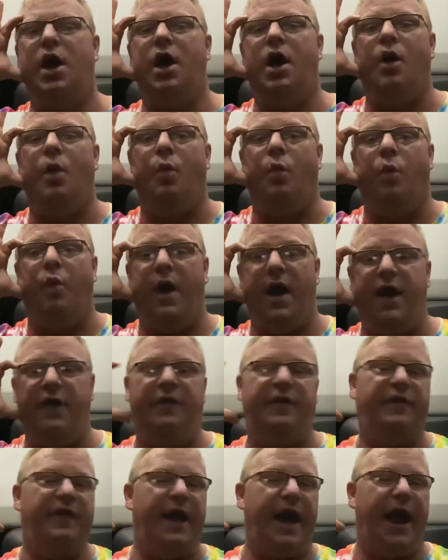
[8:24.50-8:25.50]

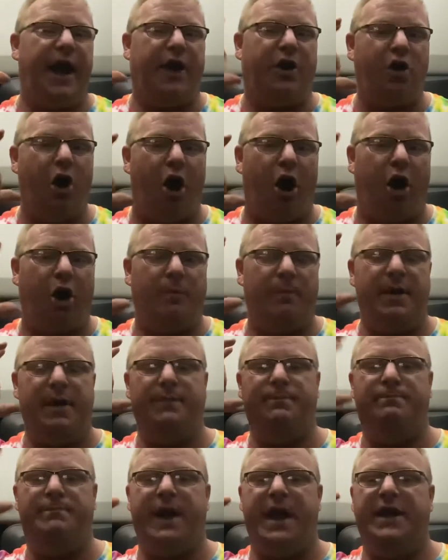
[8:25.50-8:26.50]
with a
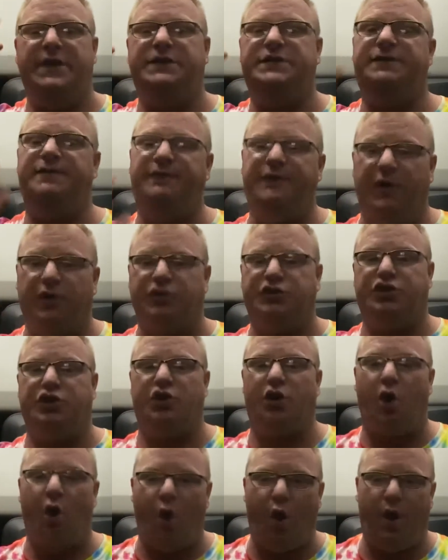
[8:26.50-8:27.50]
carbon-based
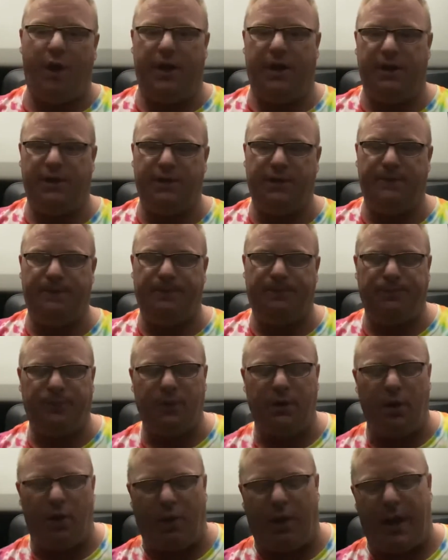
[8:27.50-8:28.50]
filter on it.
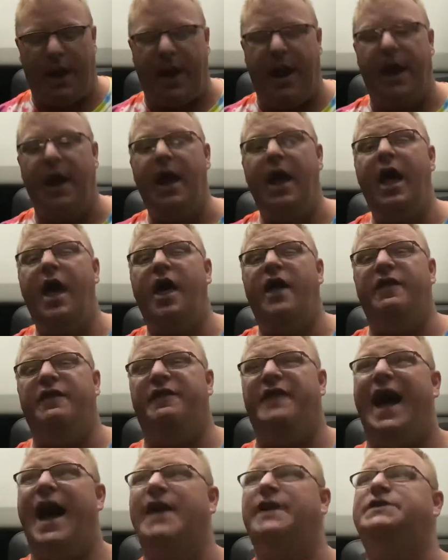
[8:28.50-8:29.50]
Okay,
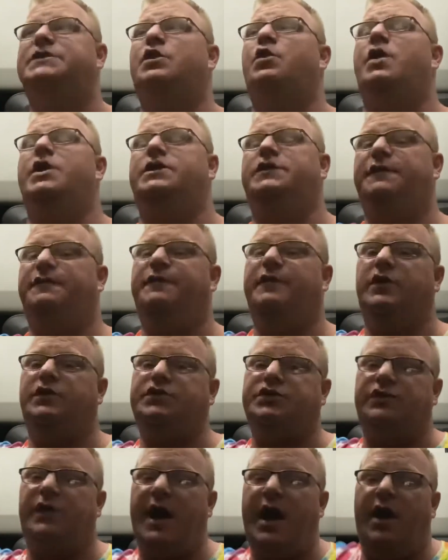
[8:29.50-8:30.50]
that is going to
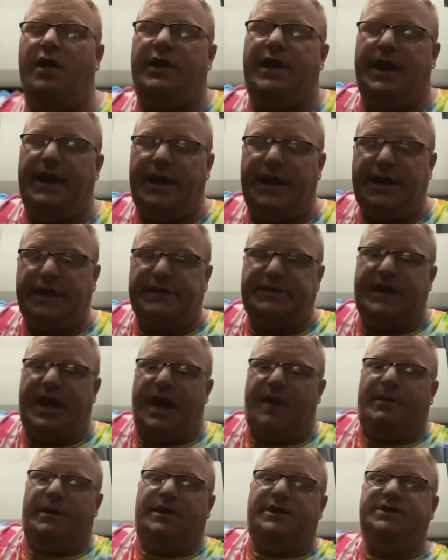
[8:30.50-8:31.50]
filter out any
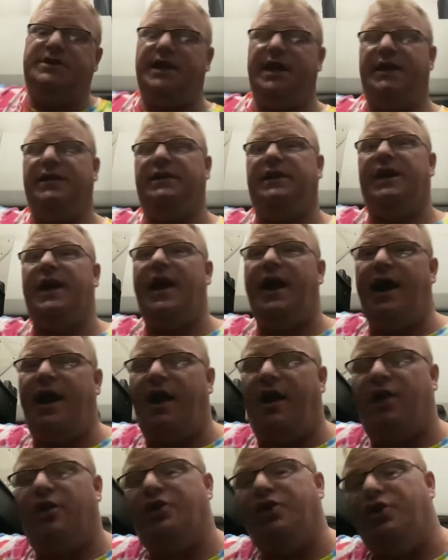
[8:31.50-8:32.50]
contaminants in the
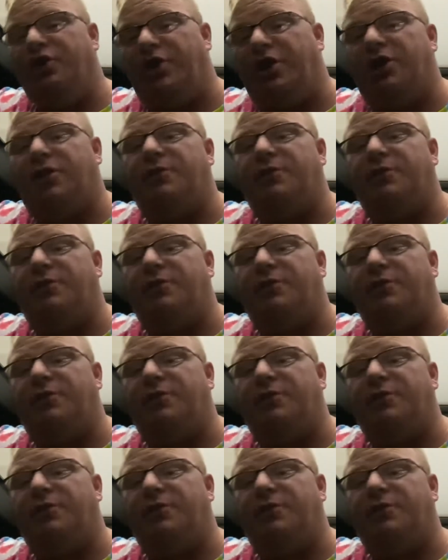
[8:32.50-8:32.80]
air, nuclear,